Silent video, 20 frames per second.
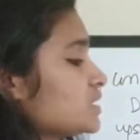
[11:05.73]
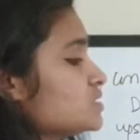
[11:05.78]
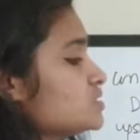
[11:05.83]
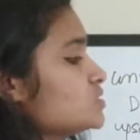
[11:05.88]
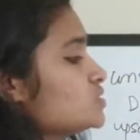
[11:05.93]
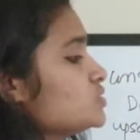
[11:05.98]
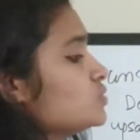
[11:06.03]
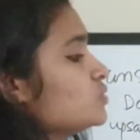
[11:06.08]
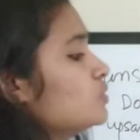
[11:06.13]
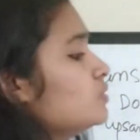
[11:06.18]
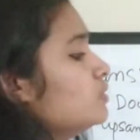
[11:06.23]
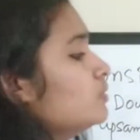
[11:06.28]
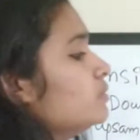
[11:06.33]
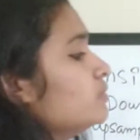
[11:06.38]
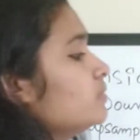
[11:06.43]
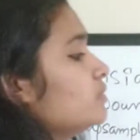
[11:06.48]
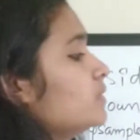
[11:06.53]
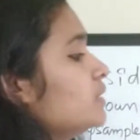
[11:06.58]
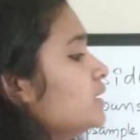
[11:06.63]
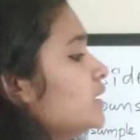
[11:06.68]
So
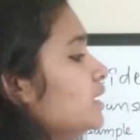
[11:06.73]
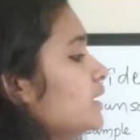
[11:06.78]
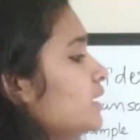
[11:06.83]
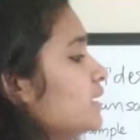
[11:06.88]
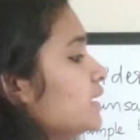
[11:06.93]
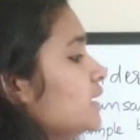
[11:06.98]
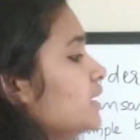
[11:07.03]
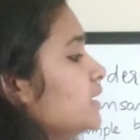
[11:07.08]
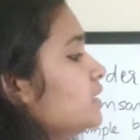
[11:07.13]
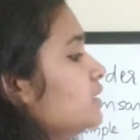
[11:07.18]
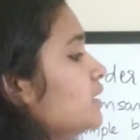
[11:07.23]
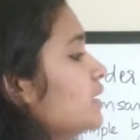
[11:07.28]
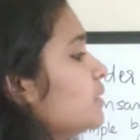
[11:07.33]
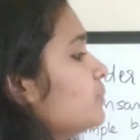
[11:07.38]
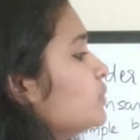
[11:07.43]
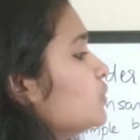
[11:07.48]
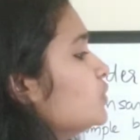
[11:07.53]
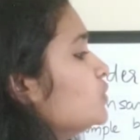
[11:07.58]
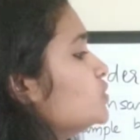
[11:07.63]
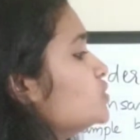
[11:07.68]
again,
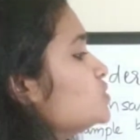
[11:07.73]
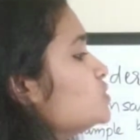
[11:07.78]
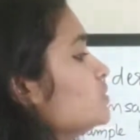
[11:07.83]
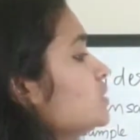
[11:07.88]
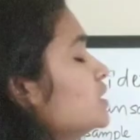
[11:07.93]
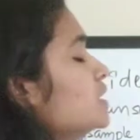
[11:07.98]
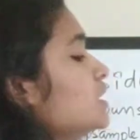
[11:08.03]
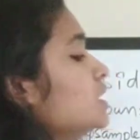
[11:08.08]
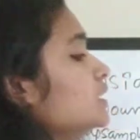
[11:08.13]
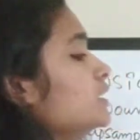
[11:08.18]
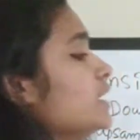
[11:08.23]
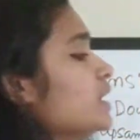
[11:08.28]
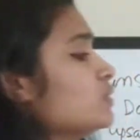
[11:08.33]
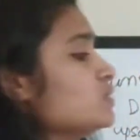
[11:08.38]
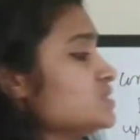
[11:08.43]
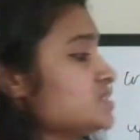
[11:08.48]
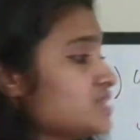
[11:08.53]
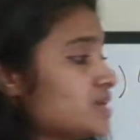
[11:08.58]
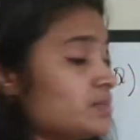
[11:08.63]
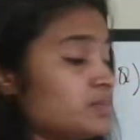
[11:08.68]
I'm going to
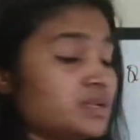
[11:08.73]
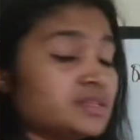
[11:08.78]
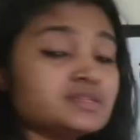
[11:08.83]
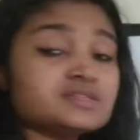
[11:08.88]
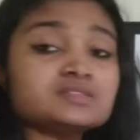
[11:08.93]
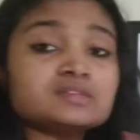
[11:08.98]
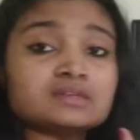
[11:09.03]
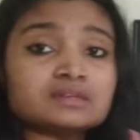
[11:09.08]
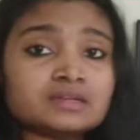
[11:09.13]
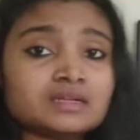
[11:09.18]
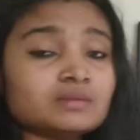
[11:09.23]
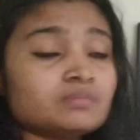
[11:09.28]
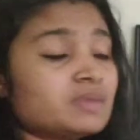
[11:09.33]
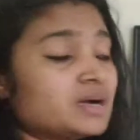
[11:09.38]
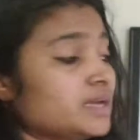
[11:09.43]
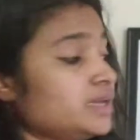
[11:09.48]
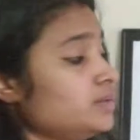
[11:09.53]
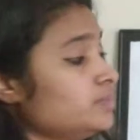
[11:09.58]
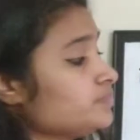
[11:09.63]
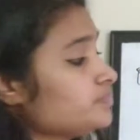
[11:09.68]
downsample the signal
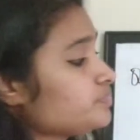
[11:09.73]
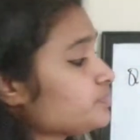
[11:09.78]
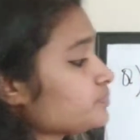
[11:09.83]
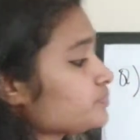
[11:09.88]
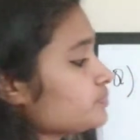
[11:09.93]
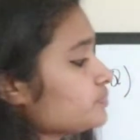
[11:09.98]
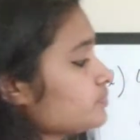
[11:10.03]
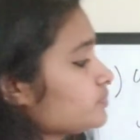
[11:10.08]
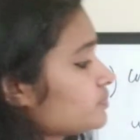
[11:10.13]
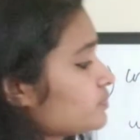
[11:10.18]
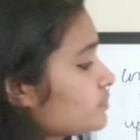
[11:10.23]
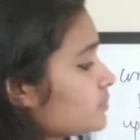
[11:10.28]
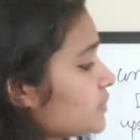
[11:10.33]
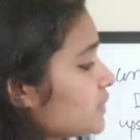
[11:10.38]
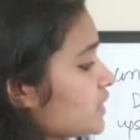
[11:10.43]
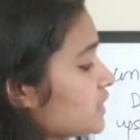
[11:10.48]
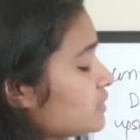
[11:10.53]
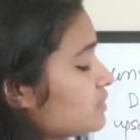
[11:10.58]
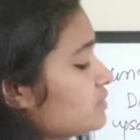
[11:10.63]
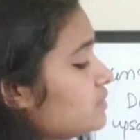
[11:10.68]
by
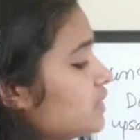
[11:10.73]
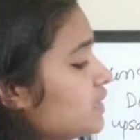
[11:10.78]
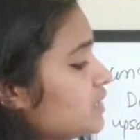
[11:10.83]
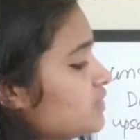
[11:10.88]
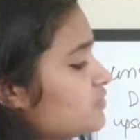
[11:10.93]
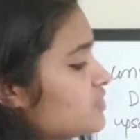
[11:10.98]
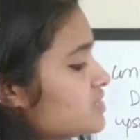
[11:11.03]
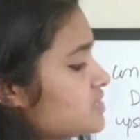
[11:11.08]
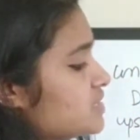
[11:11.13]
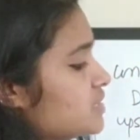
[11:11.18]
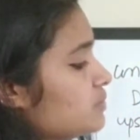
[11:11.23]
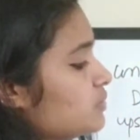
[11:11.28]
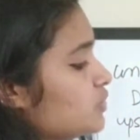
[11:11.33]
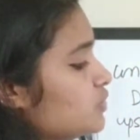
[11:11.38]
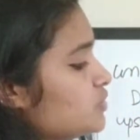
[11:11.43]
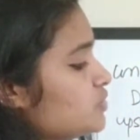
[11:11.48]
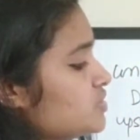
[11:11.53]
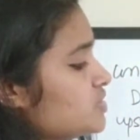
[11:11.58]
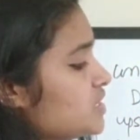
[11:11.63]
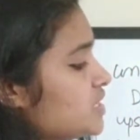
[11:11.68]
3. First, I'm
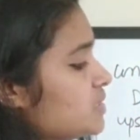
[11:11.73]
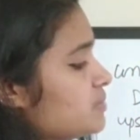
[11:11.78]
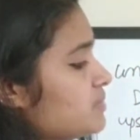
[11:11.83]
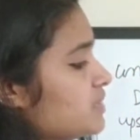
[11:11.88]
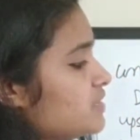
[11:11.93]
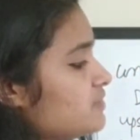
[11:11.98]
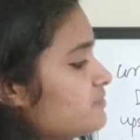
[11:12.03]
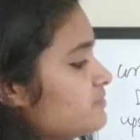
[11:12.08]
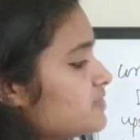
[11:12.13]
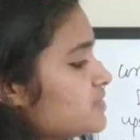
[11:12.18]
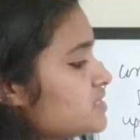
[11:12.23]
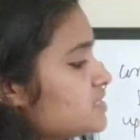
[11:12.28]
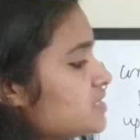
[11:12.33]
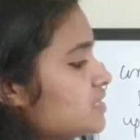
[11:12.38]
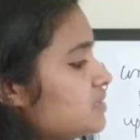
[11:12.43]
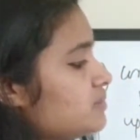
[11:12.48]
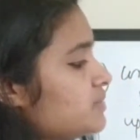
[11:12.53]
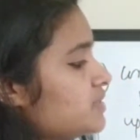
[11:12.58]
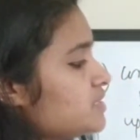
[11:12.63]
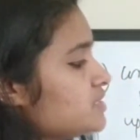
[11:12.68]
going to take my first
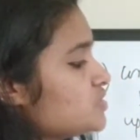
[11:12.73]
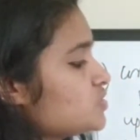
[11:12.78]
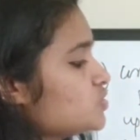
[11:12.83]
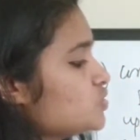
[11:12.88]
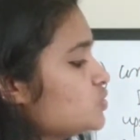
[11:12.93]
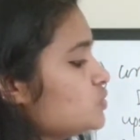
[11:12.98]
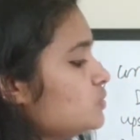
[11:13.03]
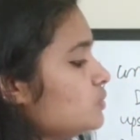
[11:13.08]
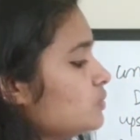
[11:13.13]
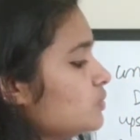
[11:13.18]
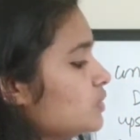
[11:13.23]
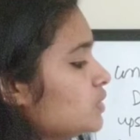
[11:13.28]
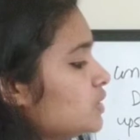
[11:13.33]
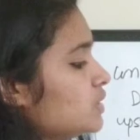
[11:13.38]
element is 2.